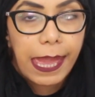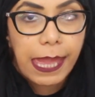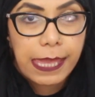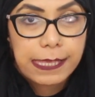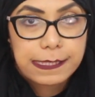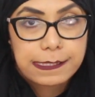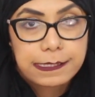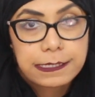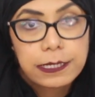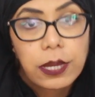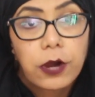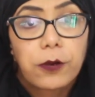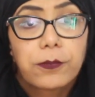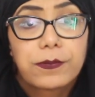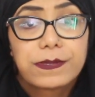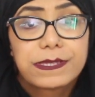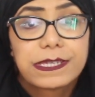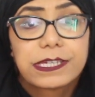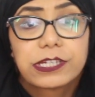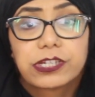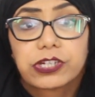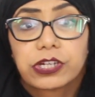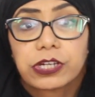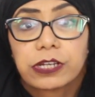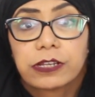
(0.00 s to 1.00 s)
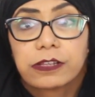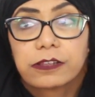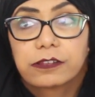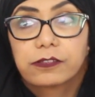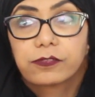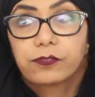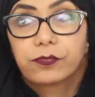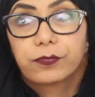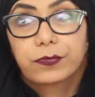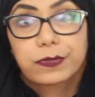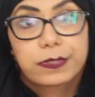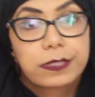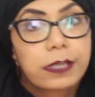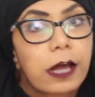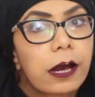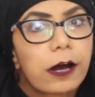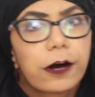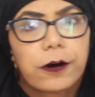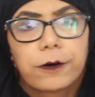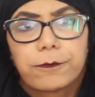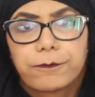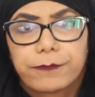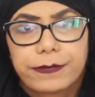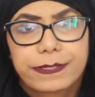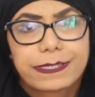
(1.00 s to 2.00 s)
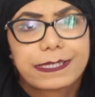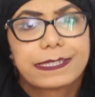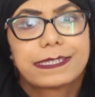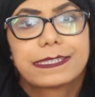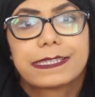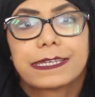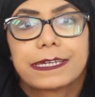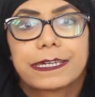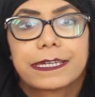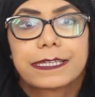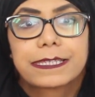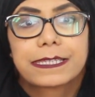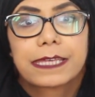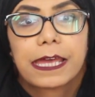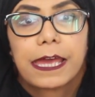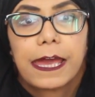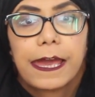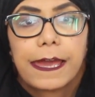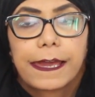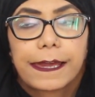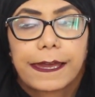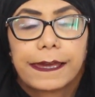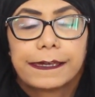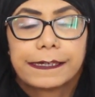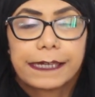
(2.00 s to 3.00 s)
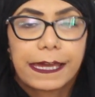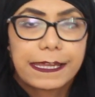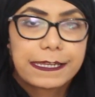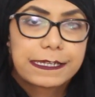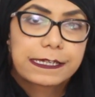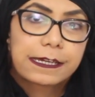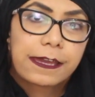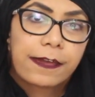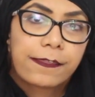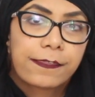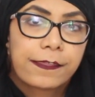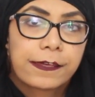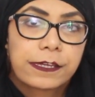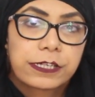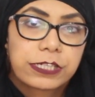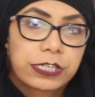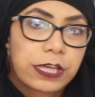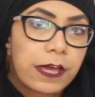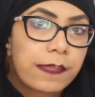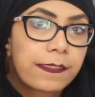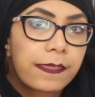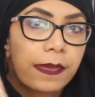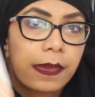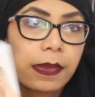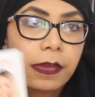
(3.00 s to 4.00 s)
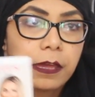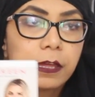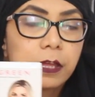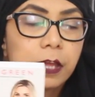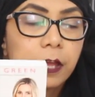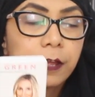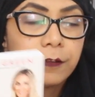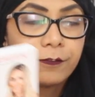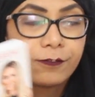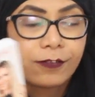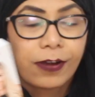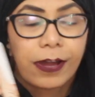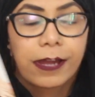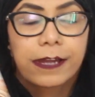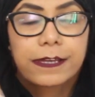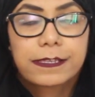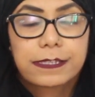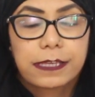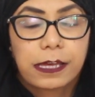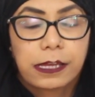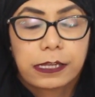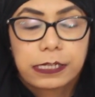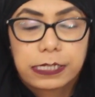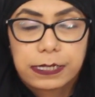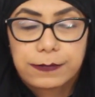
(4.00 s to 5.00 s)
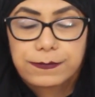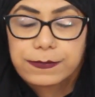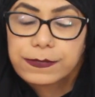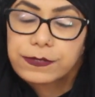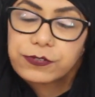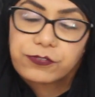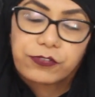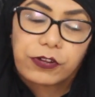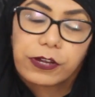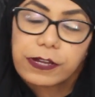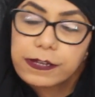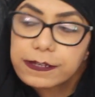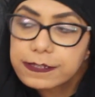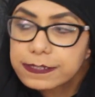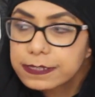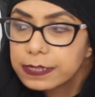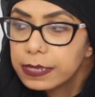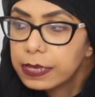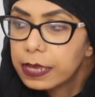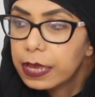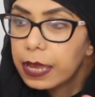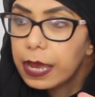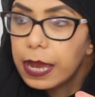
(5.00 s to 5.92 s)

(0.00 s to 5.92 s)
SEO positions, start-up businesses can get together, share their advice and tips and tricks.